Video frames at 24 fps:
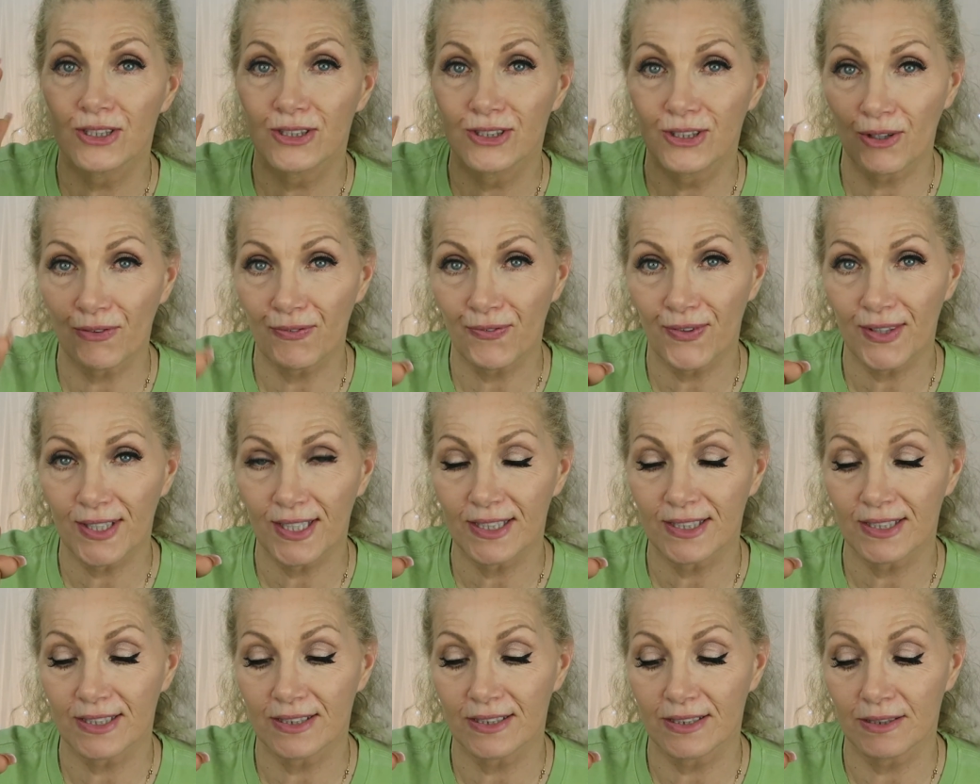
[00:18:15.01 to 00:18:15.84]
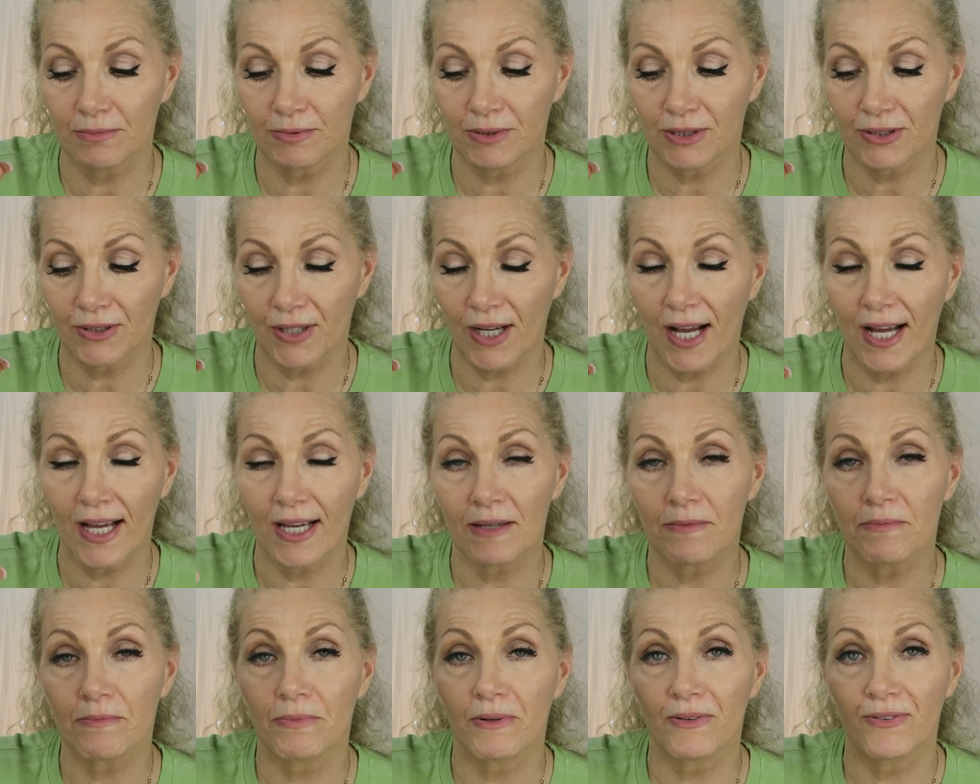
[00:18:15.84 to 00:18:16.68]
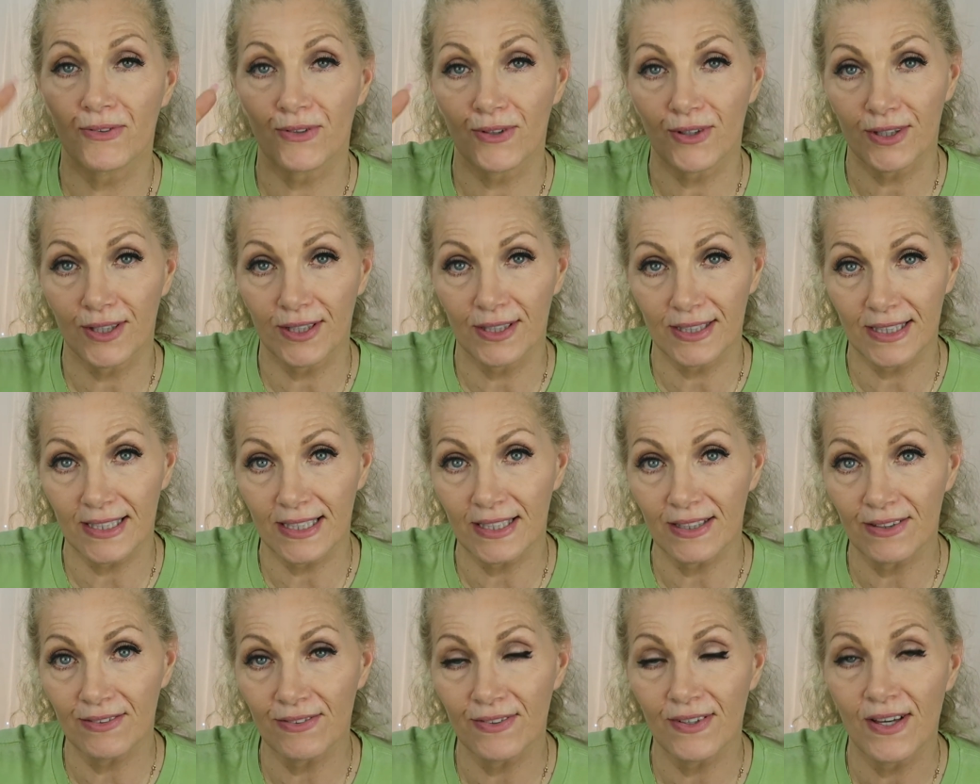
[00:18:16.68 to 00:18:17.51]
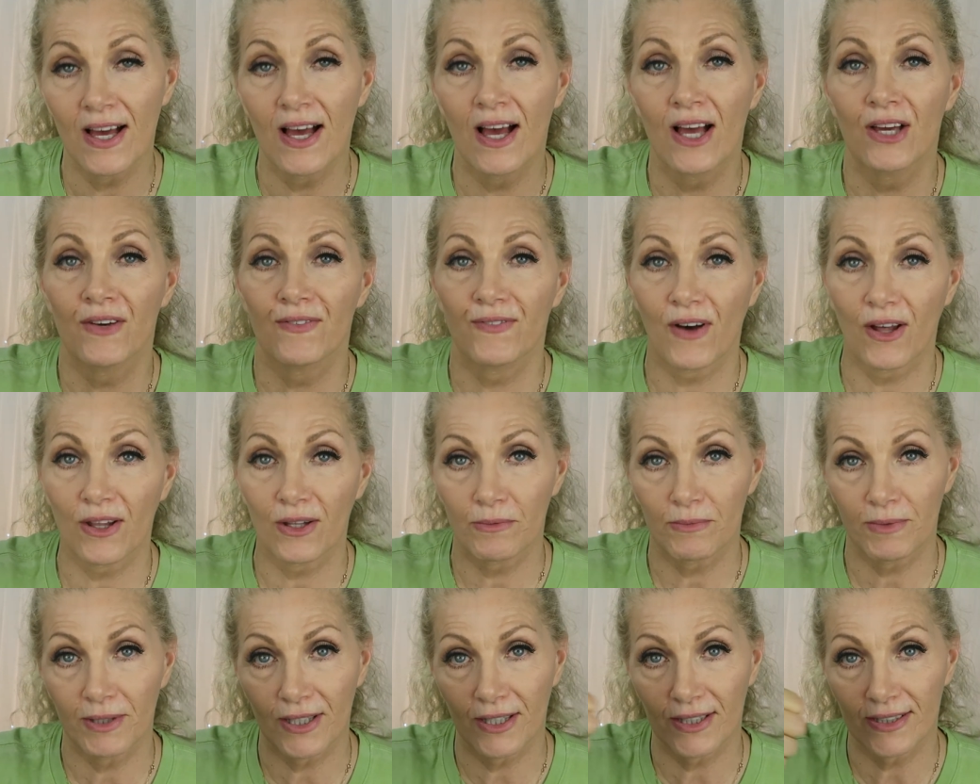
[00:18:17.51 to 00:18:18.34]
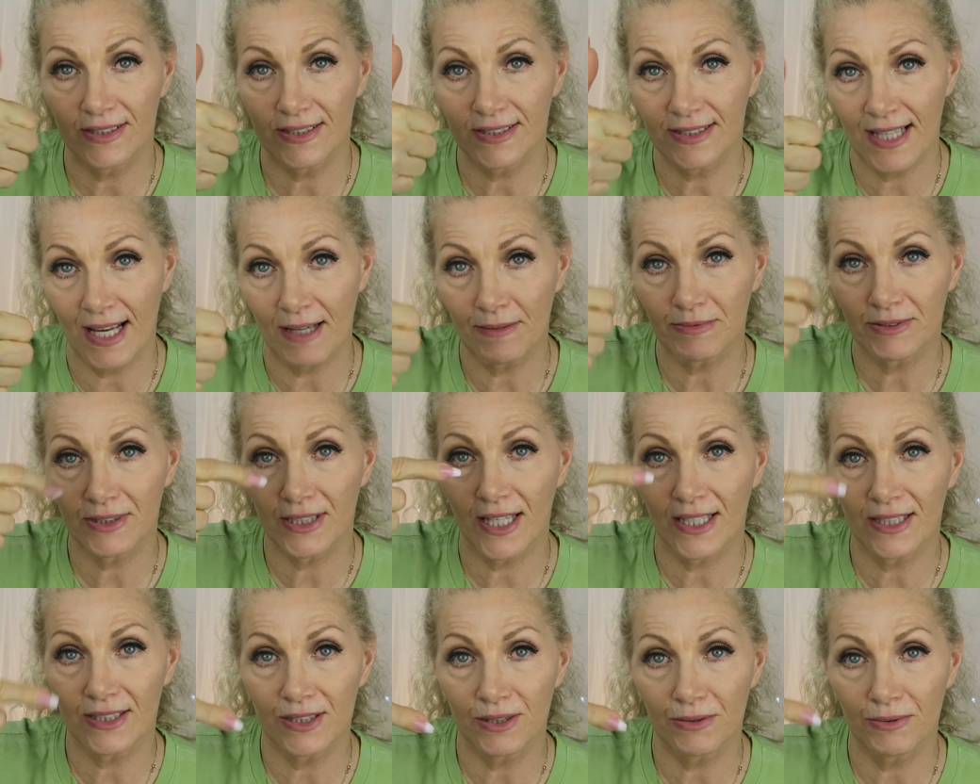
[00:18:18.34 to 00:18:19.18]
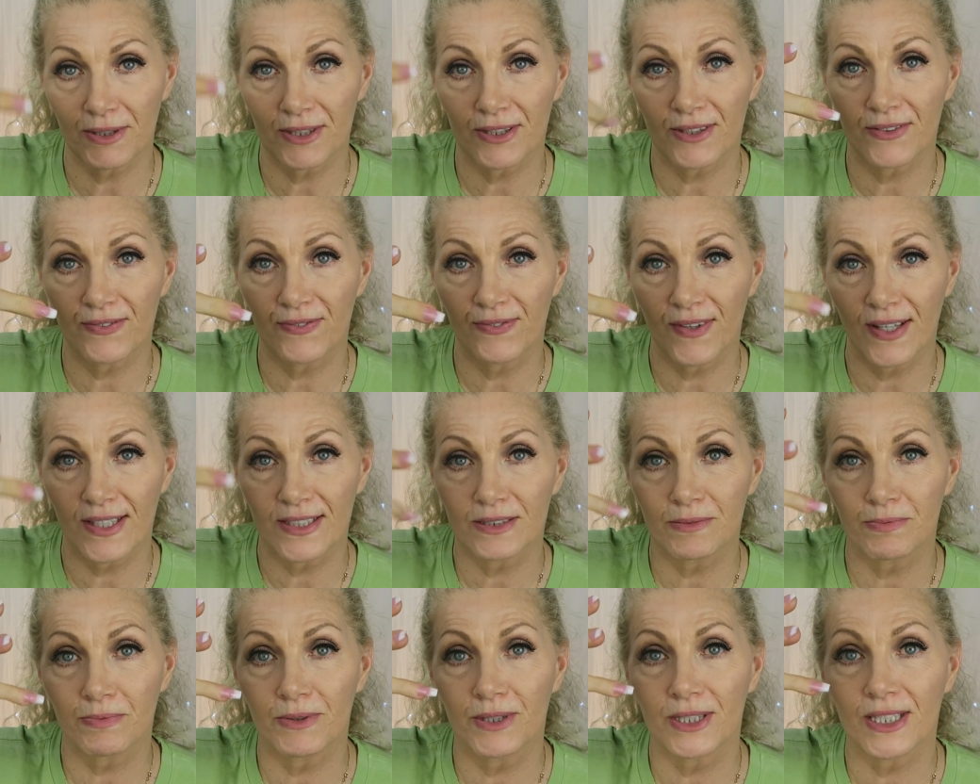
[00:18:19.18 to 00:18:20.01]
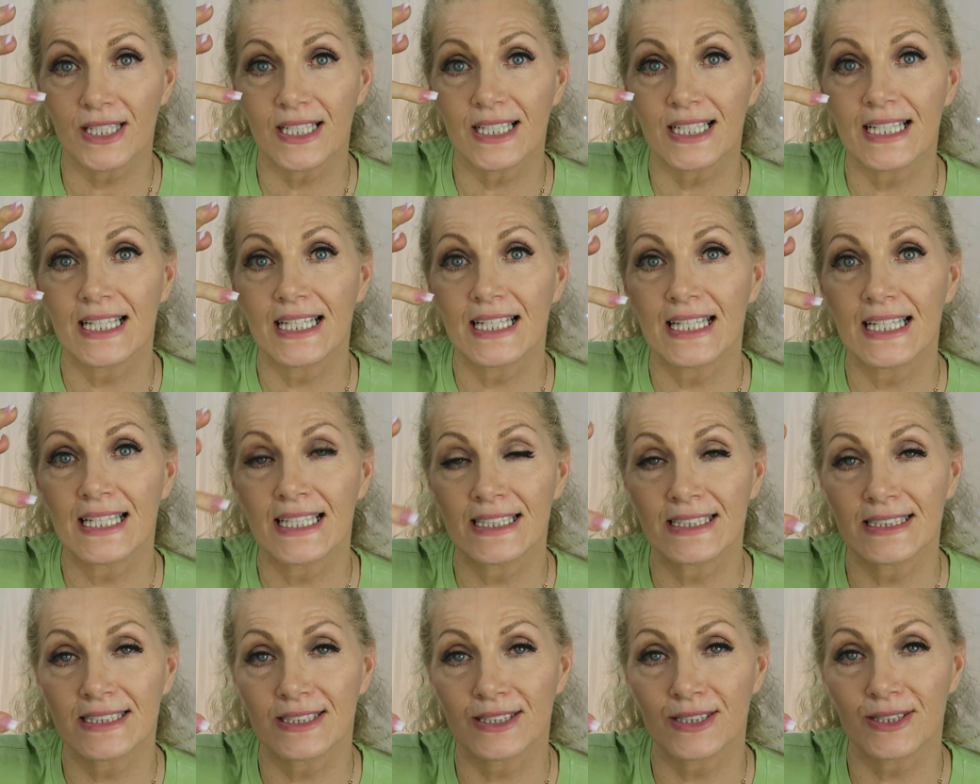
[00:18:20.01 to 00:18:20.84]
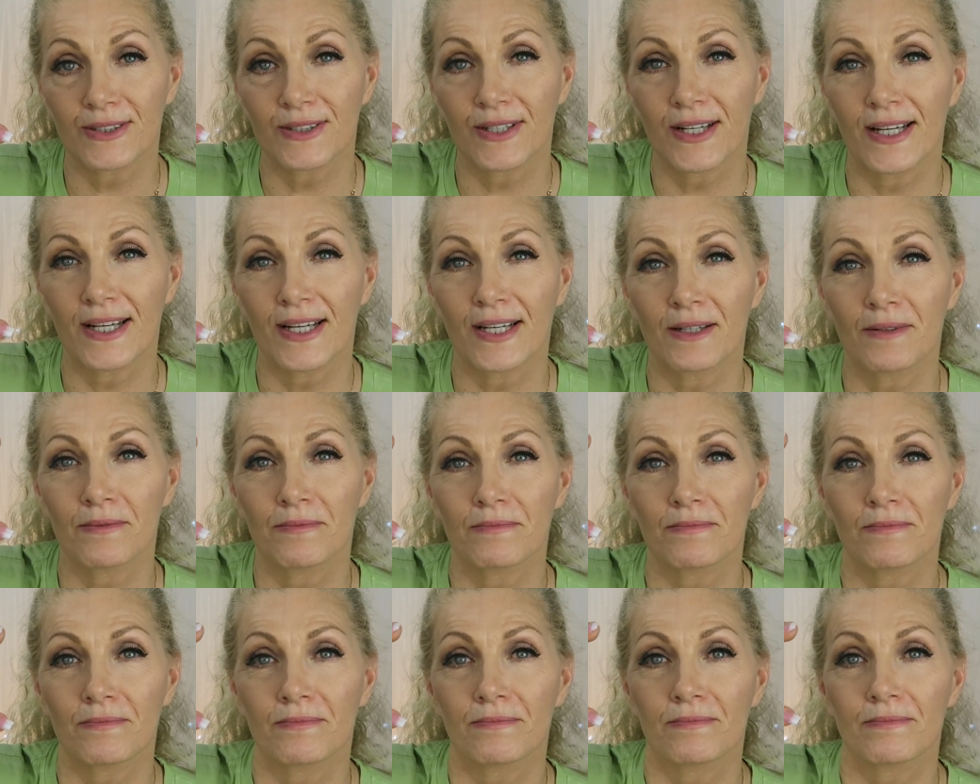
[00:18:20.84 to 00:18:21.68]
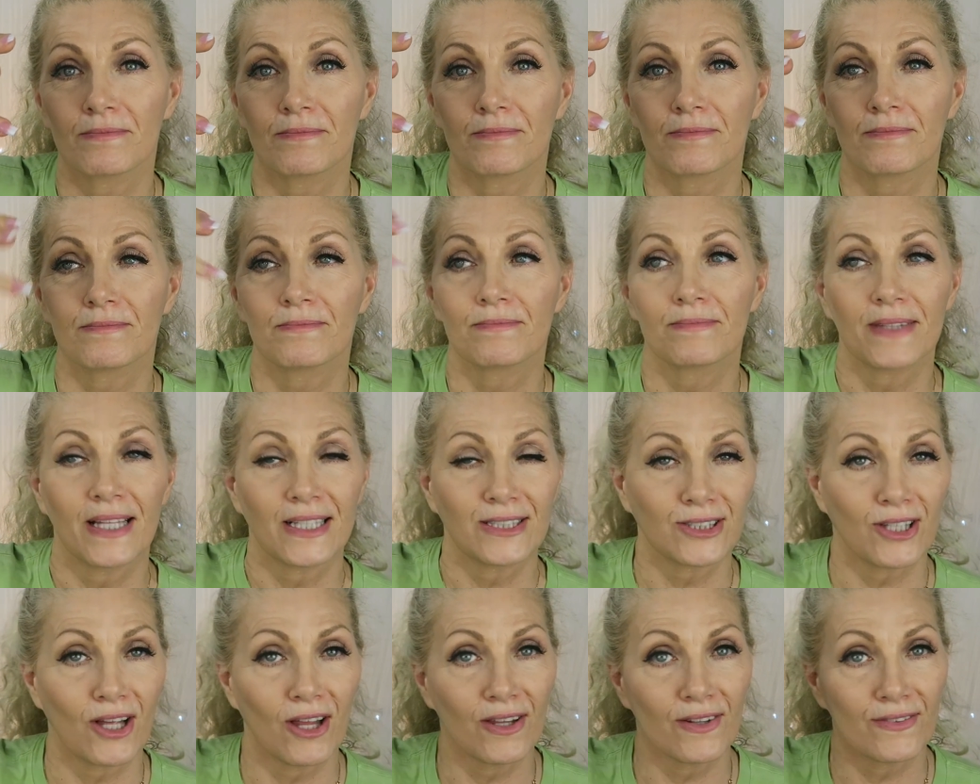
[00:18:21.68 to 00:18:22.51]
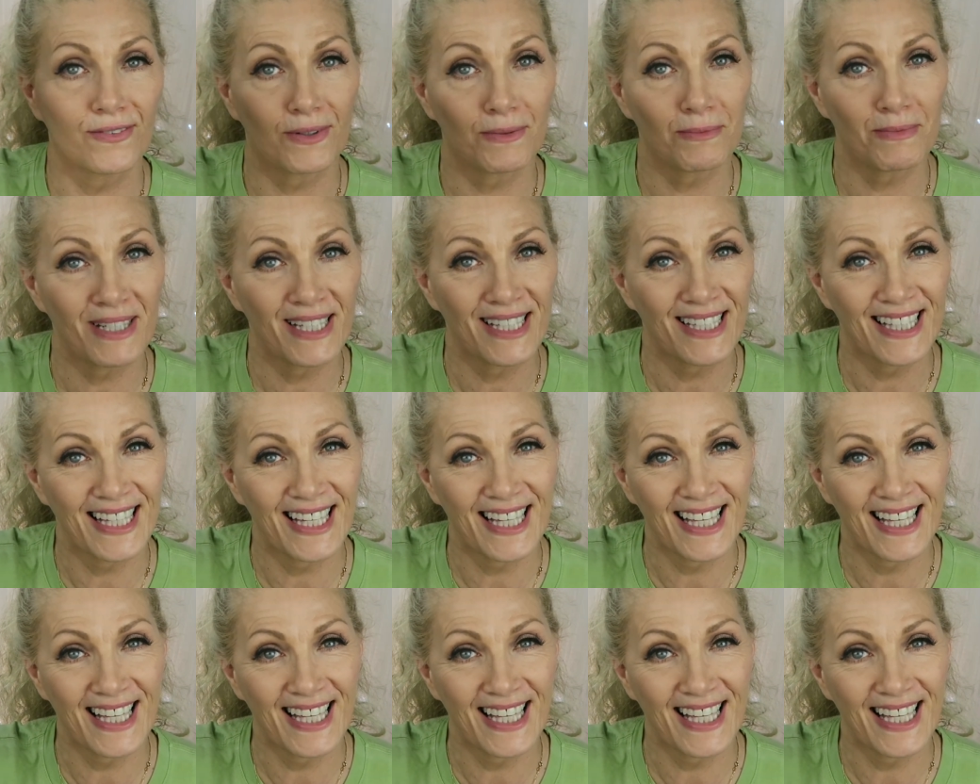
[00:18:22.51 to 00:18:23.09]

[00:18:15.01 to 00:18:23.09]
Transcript: Don't forget to subscribe before you leave. Follow me on Snapchat, Twitter, Facebook, Instagram. That's all of them.